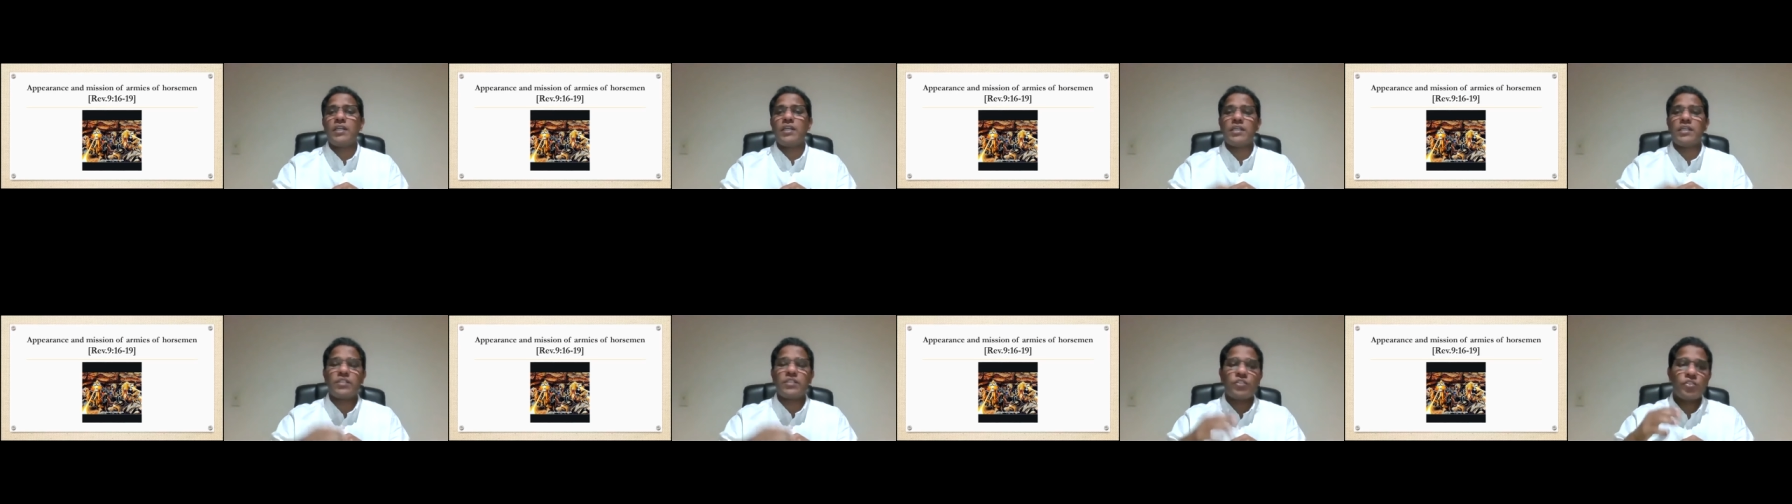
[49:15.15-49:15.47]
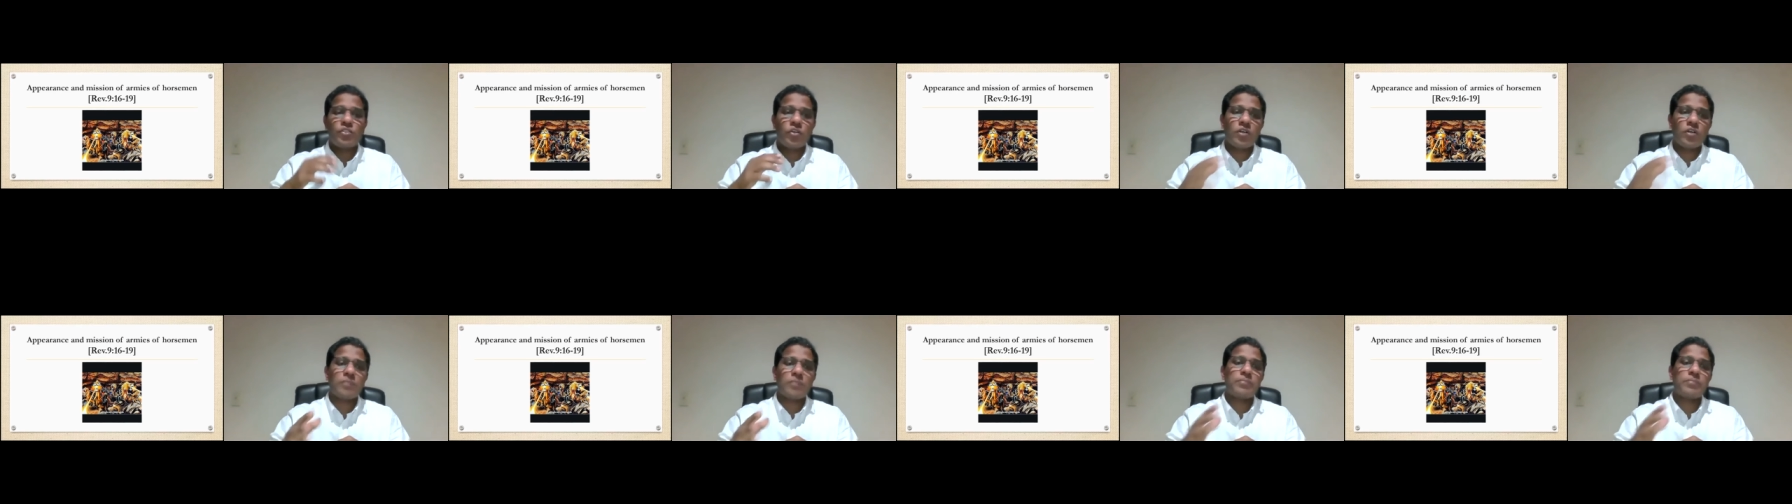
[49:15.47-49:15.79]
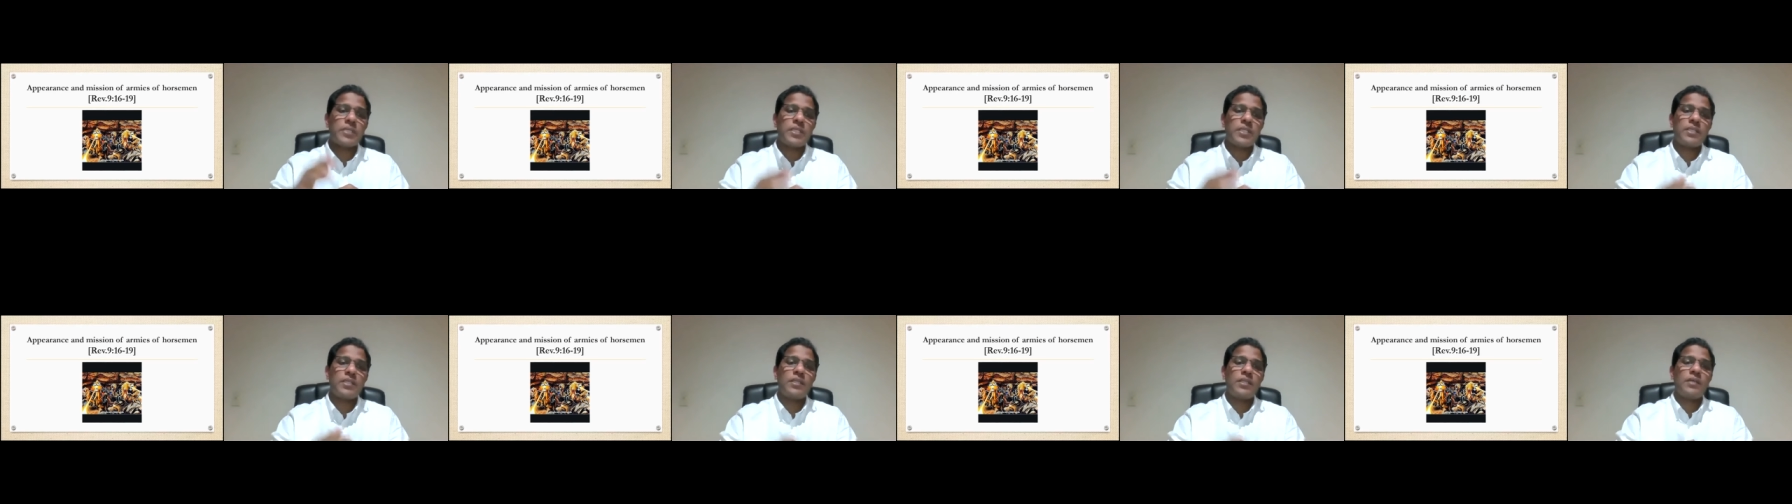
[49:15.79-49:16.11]
and
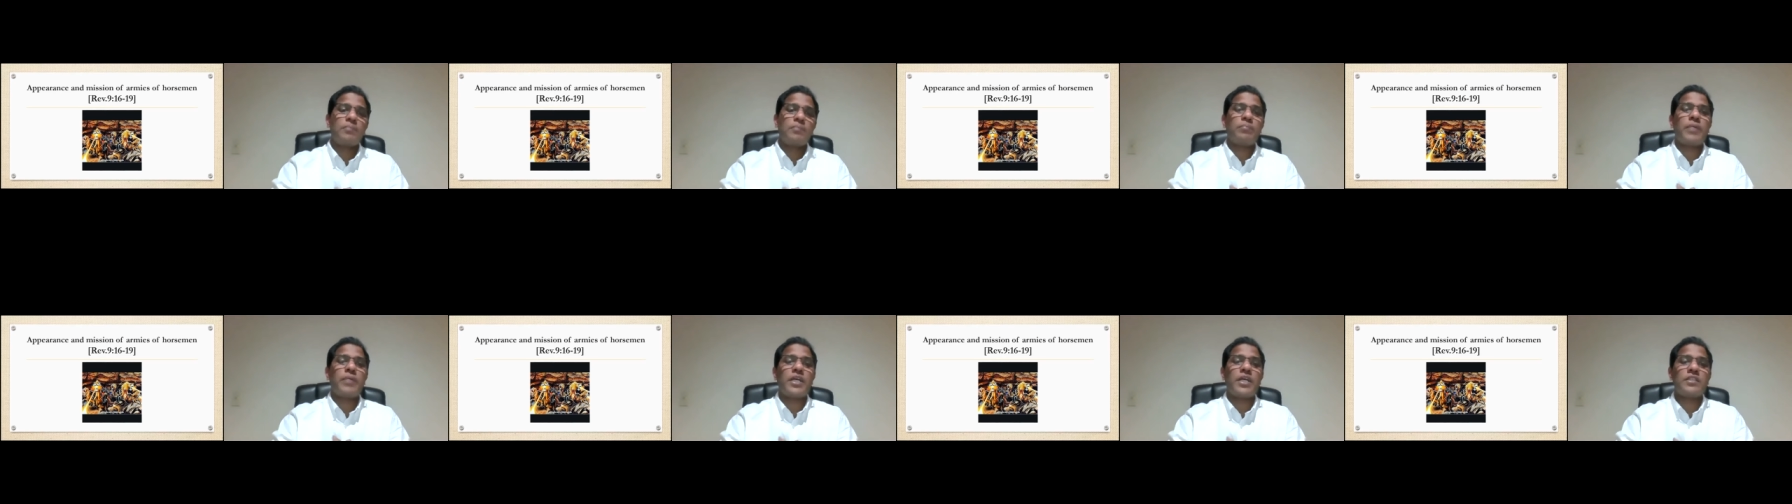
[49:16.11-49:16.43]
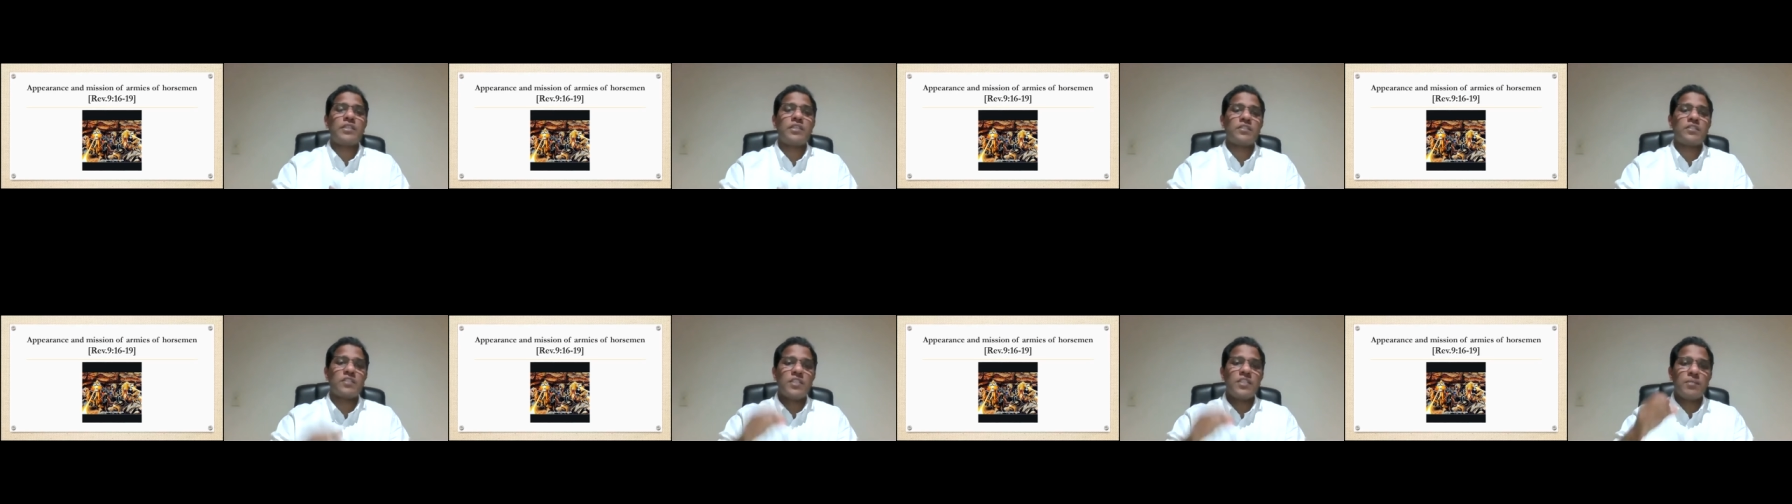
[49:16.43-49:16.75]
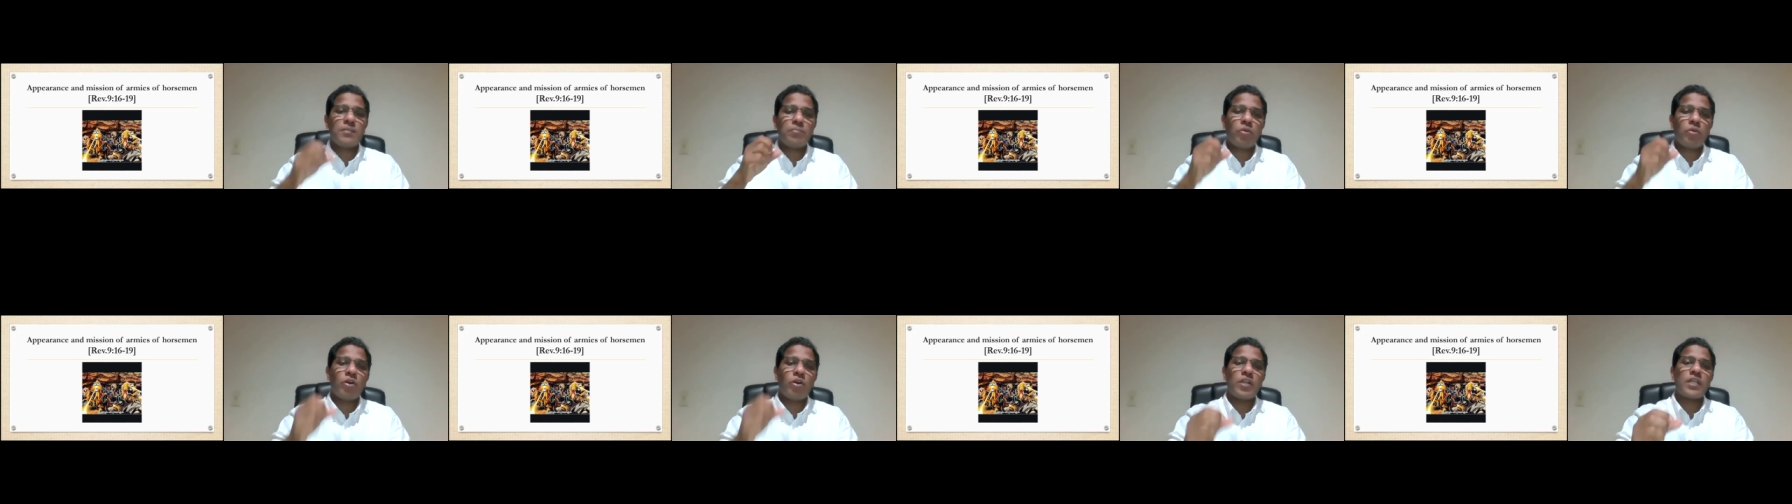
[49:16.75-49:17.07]
torment by this
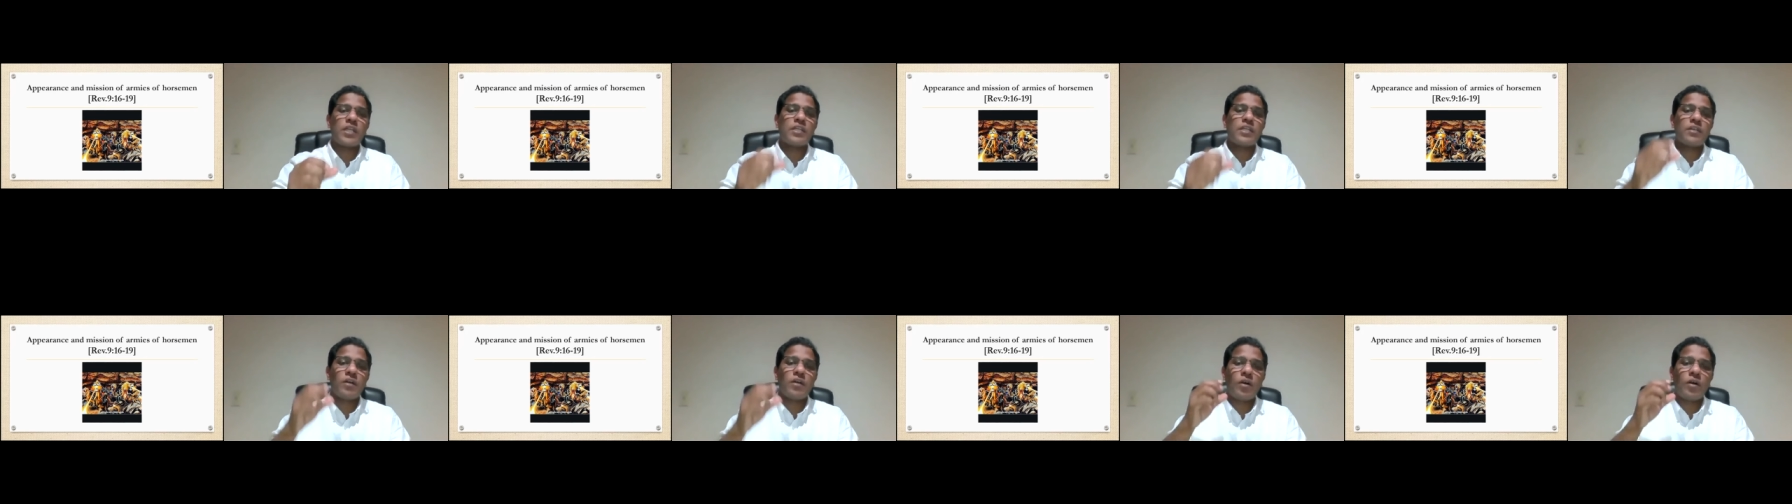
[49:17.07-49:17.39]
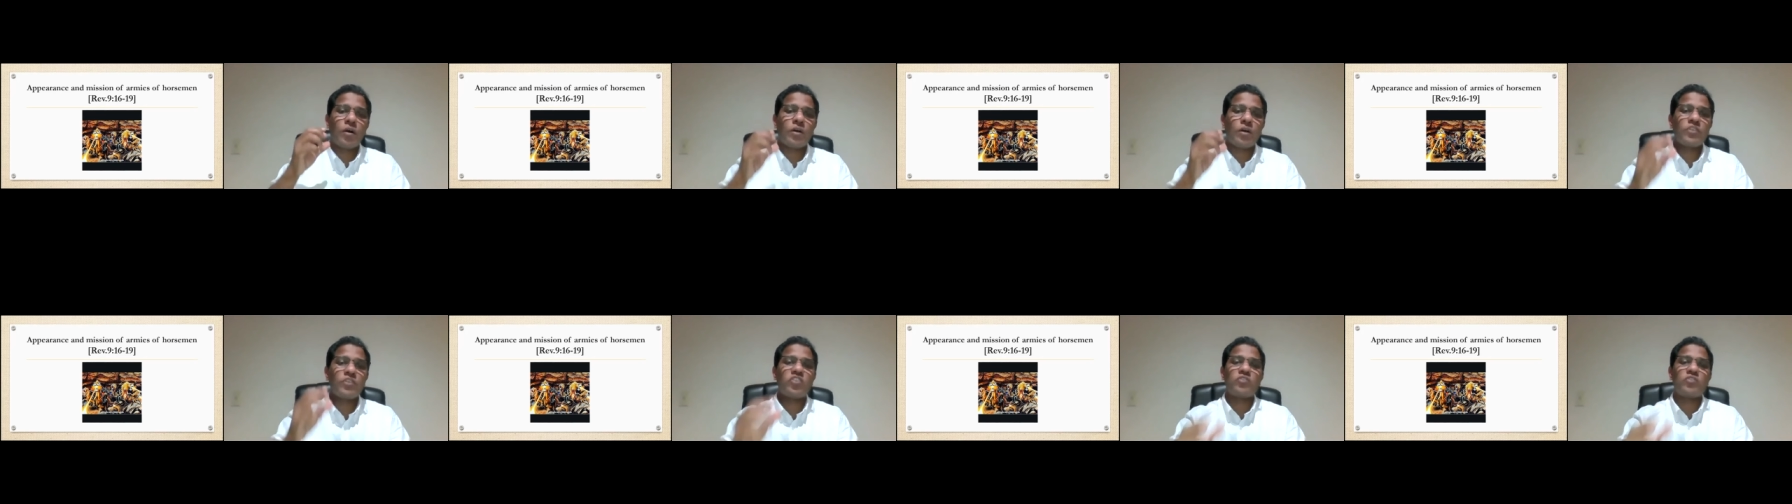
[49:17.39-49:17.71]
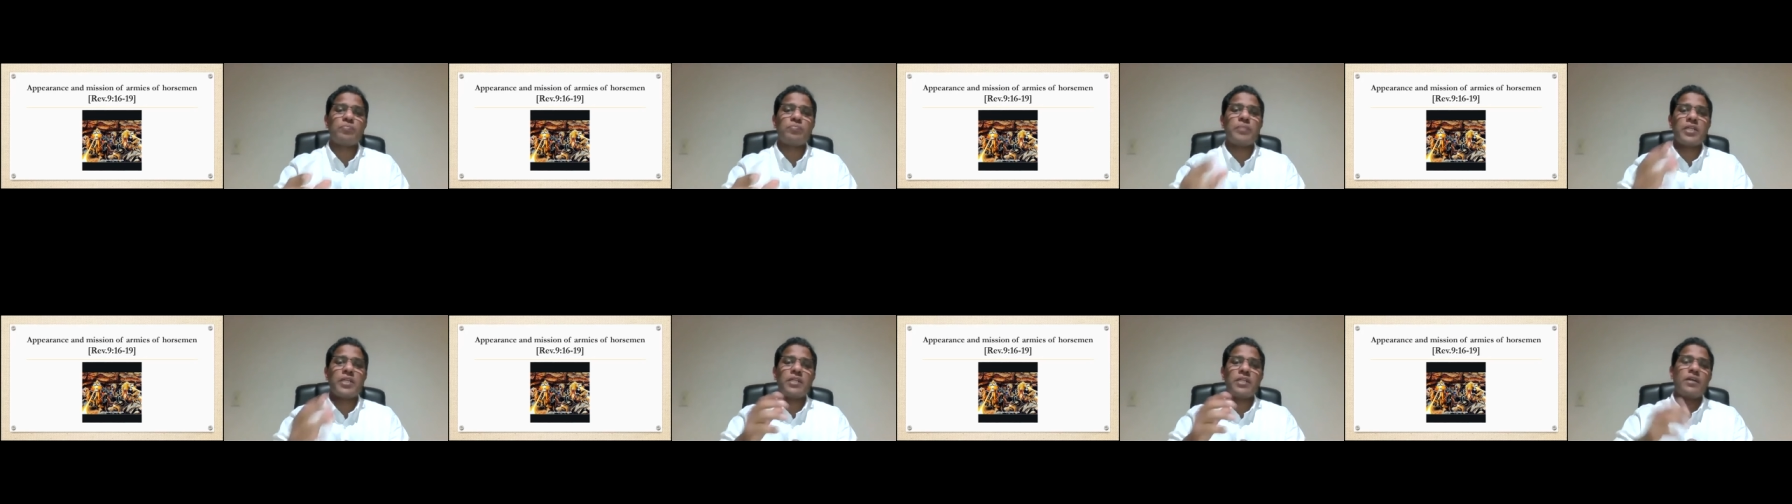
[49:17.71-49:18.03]
demonic
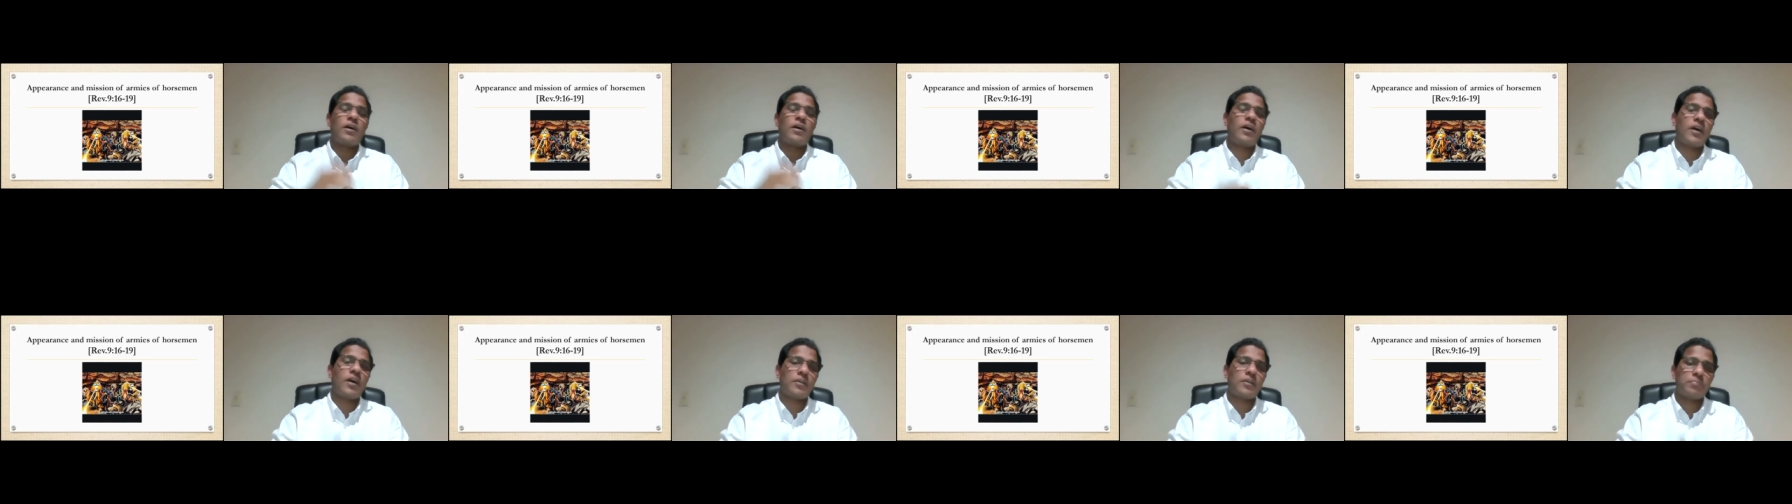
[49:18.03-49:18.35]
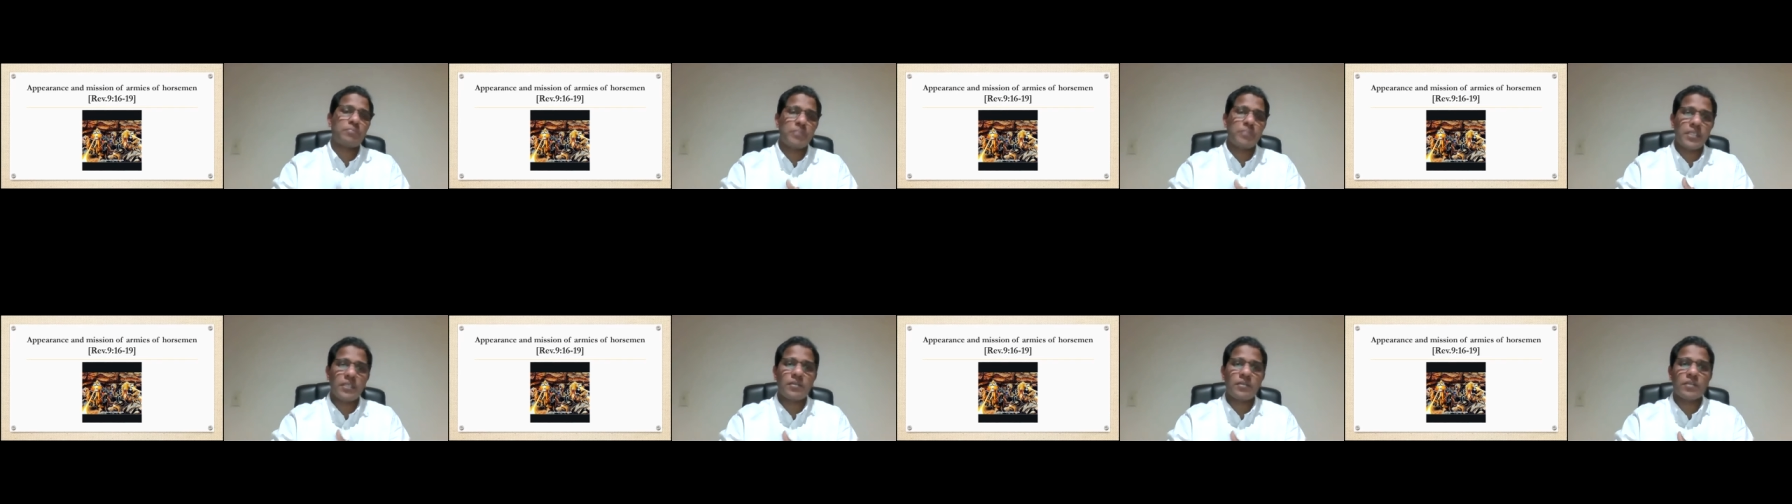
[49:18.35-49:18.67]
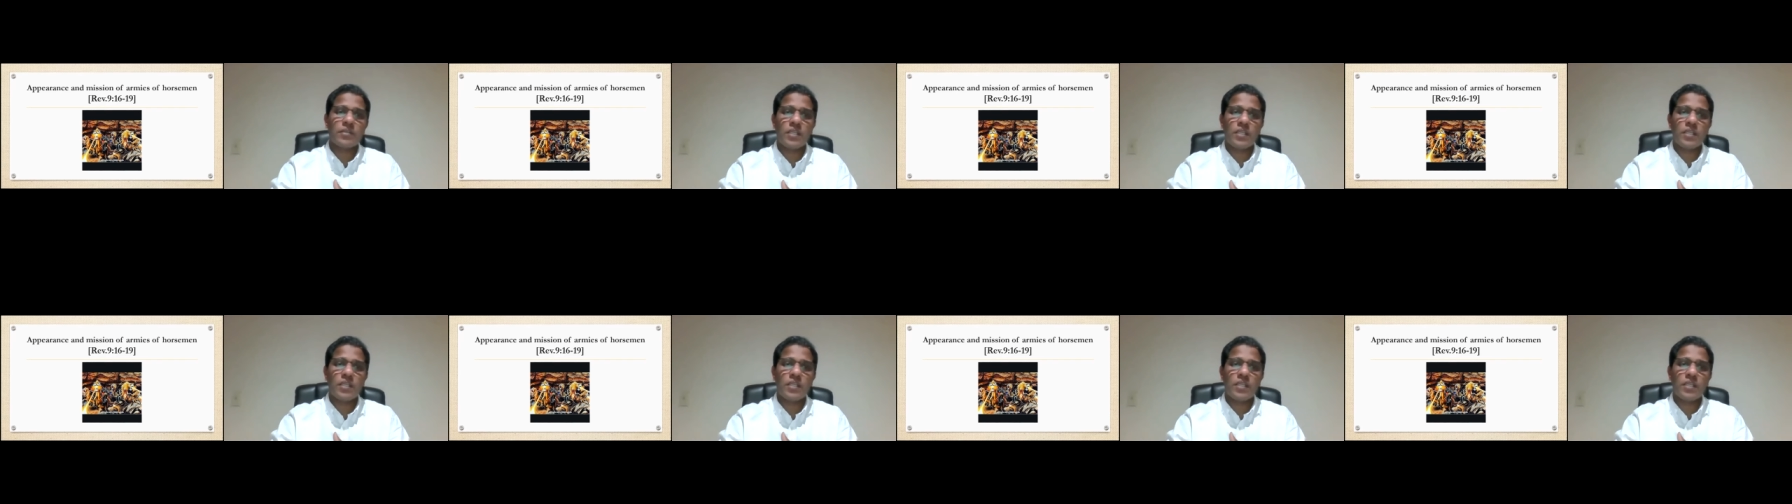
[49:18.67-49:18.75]
horseman army.